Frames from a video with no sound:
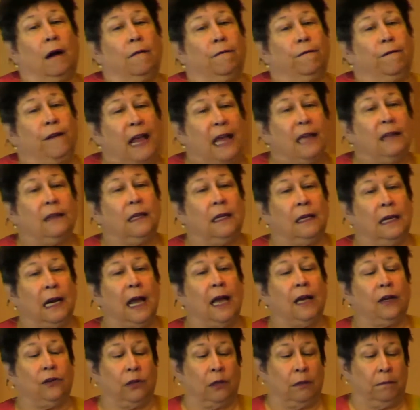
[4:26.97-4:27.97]
Faith in
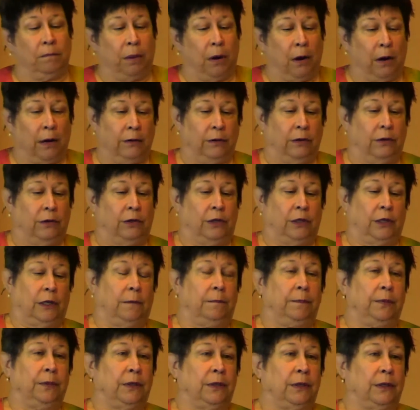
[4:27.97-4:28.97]
Action
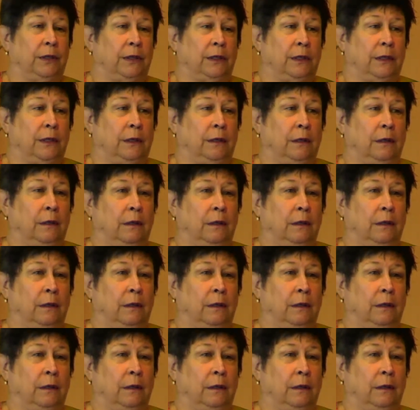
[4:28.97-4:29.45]
partnerships,